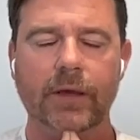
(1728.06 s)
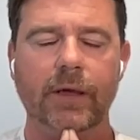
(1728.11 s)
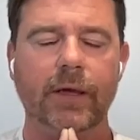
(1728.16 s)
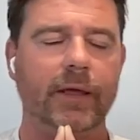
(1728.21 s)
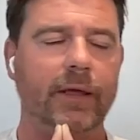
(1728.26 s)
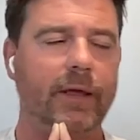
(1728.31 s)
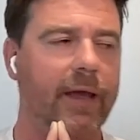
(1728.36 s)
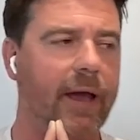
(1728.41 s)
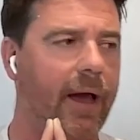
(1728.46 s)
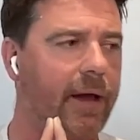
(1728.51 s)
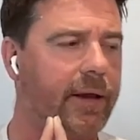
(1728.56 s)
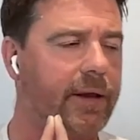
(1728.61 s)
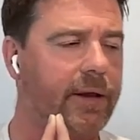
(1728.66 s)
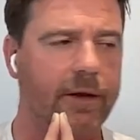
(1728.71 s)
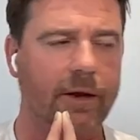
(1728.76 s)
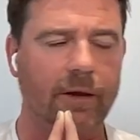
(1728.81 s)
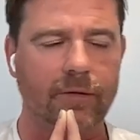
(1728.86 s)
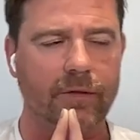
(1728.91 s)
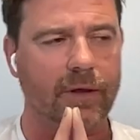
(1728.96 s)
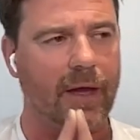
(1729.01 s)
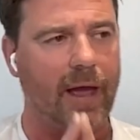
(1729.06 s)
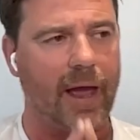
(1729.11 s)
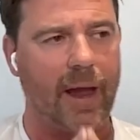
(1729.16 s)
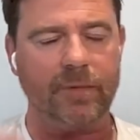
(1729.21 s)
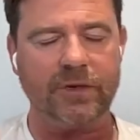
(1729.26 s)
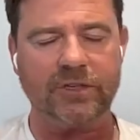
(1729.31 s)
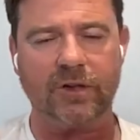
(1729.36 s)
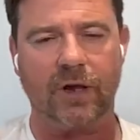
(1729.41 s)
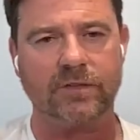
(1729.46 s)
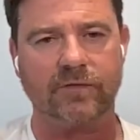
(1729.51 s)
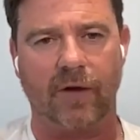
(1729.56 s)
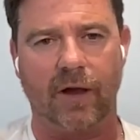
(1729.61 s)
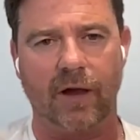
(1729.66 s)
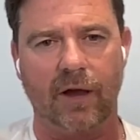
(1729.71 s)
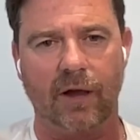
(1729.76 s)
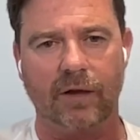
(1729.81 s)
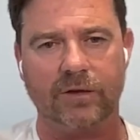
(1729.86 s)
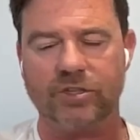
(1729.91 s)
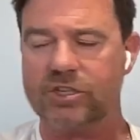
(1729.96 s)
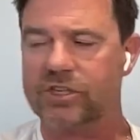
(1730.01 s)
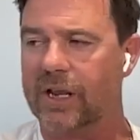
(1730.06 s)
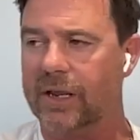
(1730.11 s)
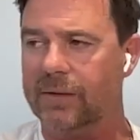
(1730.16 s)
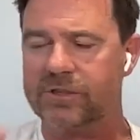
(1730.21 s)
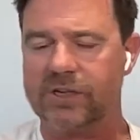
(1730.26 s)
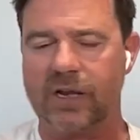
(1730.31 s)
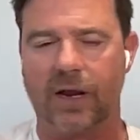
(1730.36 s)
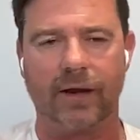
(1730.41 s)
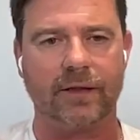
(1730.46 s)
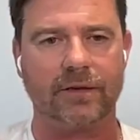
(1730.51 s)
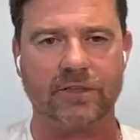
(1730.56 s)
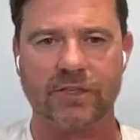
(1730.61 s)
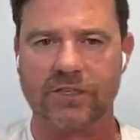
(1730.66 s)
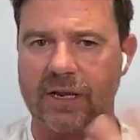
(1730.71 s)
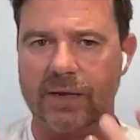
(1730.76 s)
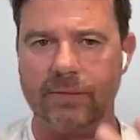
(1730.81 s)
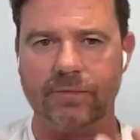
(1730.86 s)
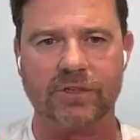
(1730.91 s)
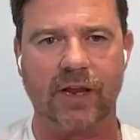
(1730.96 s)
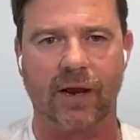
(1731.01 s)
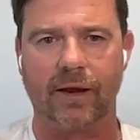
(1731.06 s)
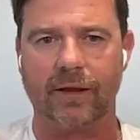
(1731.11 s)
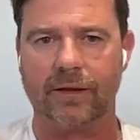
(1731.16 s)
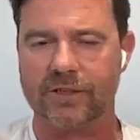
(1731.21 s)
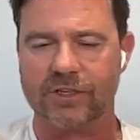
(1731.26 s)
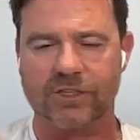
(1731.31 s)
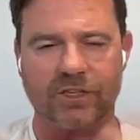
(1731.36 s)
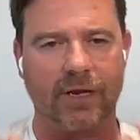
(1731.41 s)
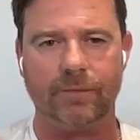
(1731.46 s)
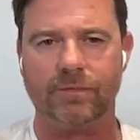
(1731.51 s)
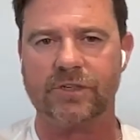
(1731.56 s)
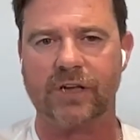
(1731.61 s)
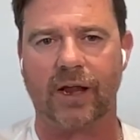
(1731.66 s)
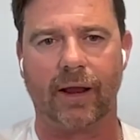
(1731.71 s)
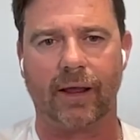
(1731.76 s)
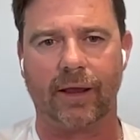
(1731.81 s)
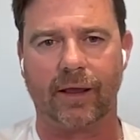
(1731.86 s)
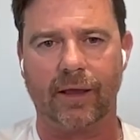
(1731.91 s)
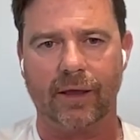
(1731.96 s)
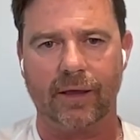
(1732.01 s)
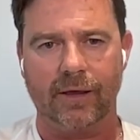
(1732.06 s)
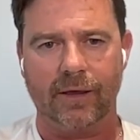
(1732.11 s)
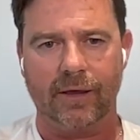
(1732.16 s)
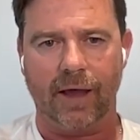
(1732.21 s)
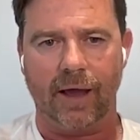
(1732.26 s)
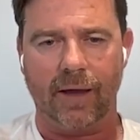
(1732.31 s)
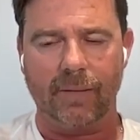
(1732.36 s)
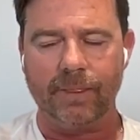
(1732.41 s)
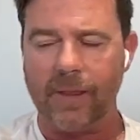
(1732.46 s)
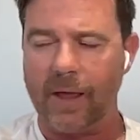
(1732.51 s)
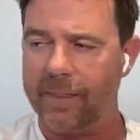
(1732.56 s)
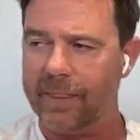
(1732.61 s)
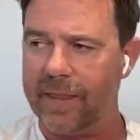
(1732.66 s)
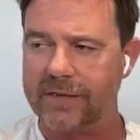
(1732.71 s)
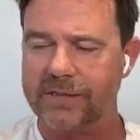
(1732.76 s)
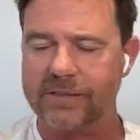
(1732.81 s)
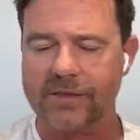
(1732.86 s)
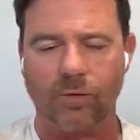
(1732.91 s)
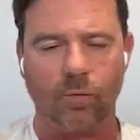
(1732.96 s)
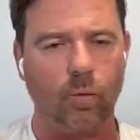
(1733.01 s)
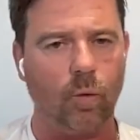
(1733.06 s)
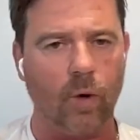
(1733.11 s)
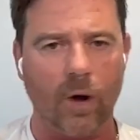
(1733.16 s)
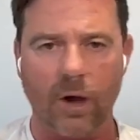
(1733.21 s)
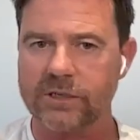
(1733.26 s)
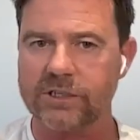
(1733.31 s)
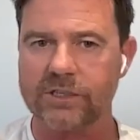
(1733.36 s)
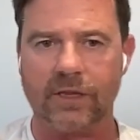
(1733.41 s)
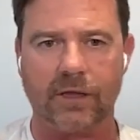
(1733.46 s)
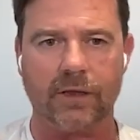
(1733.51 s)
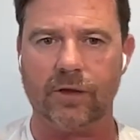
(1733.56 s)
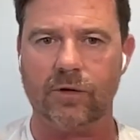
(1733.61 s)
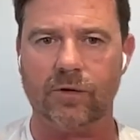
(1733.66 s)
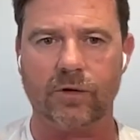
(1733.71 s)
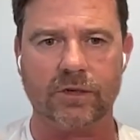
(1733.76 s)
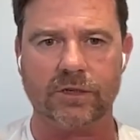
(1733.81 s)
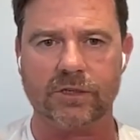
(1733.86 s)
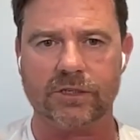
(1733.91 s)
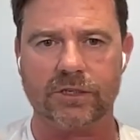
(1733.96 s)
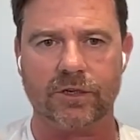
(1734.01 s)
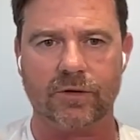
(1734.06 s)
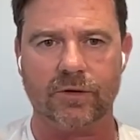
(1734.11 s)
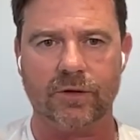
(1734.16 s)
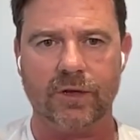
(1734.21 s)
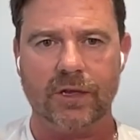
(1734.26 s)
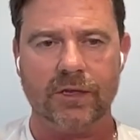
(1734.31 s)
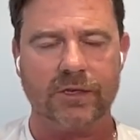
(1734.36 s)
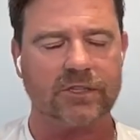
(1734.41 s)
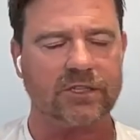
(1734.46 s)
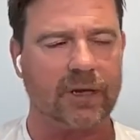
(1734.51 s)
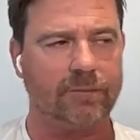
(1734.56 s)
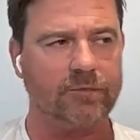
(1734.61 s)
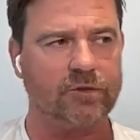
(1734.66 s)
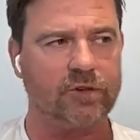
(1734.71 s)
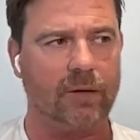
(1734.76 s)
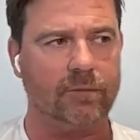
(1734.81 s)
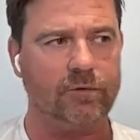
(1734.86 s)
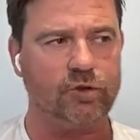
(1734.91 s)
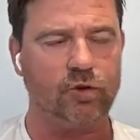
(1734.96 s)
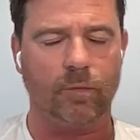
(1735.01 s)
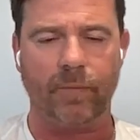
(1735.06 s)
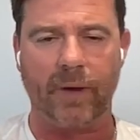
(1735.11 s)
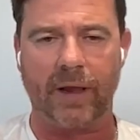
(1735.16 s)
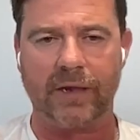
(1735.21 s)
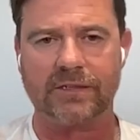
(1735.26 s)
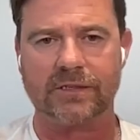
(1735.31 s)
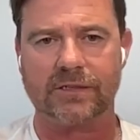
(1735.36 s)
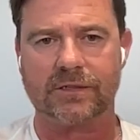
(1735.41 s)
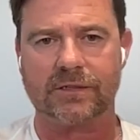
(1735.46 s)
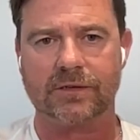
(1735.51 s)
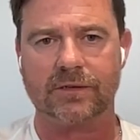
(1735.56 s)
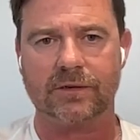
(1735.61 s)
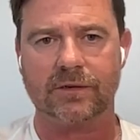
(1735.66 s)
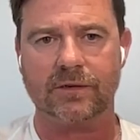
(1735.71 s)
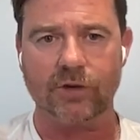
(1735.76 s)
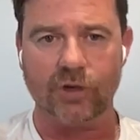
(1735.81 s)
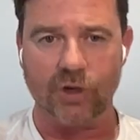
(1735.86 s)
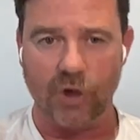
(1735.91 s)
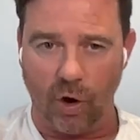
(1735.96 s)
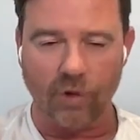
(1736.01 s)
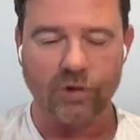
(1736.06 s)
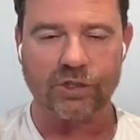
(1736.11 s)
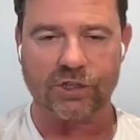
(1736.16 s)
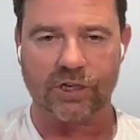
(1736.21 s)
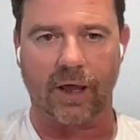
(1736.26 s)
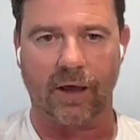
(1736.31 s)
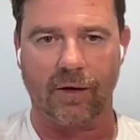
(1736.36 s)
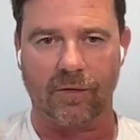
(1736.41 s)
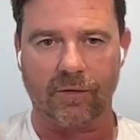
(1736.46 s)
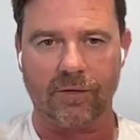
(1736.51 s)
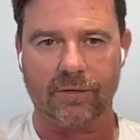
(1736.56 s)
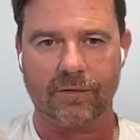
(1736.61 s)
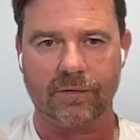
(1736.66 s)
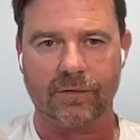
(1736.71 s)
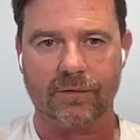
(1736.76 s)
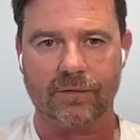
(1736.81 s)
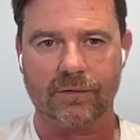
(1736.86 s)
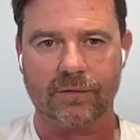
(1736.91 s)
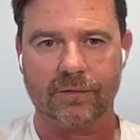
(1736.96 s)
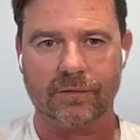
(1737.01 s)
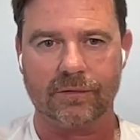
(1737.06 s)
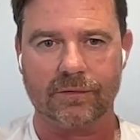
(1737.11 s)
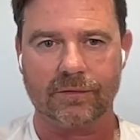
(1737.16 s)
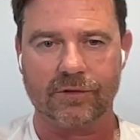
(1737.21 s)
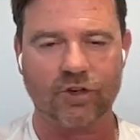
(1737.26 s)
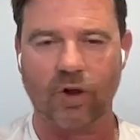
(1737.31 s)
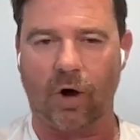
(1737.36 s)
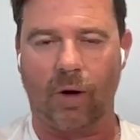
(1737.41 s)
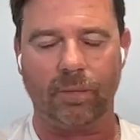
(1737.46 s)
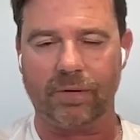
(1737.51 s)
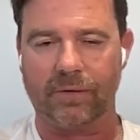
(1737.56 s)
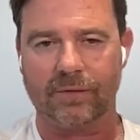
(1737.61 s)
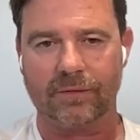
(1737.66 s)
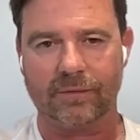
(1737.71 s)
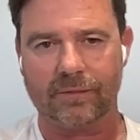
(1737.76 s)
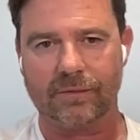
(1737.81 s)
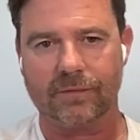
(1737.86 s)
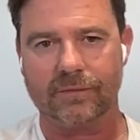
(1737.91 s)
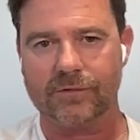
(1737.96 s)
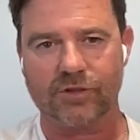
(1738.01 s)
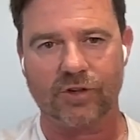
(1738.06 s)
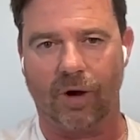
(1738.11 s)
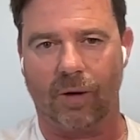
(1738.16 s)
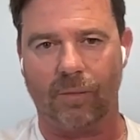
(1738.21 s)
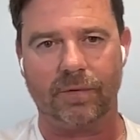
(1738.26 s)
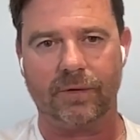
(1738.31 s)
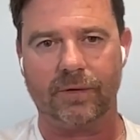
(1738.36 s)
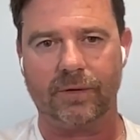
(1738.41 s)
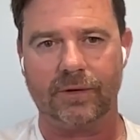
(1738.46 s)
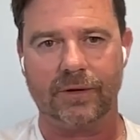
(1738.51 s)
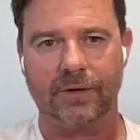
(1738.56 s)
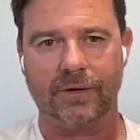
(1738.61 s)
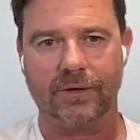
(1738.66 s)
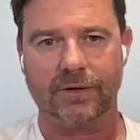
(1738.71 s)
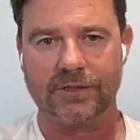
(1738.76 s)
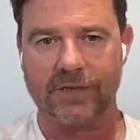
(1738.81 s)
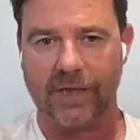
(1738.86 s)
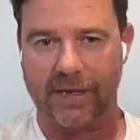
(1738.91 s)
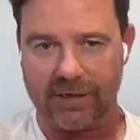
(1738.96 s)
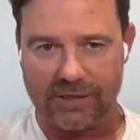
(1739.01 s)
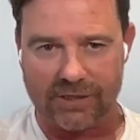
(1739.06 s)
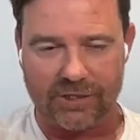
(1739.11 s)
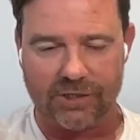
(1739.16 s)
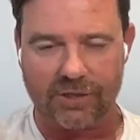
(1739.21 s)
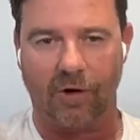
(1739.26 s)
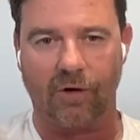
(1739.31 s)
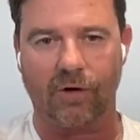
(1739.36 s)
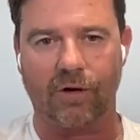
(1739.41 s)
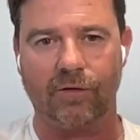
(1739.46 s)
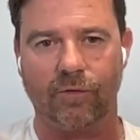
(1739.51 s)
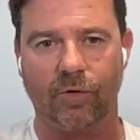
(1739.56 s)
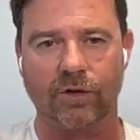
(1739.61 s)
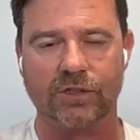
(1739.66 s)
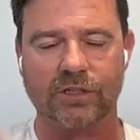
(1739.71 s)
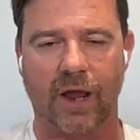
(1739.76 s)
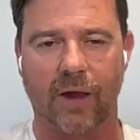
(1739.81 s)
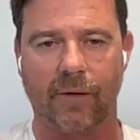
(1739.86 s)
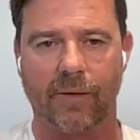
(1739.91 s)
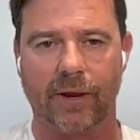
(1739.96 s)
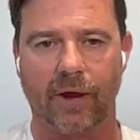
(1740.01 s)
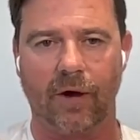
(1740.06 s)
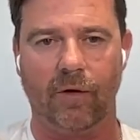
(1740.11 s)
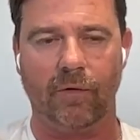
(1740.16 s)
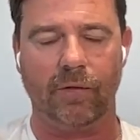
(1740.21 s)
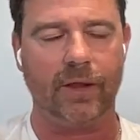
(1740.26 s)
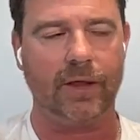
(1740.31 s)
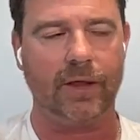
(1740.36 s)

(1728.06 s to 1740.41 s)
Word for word: Yeah, you know, the, how many times by heard, just keep selling, just keep selling, just keep selling, and and that's the worst thing you can do. Sometimes your best not sell, stop, stop, take stock of what's going on,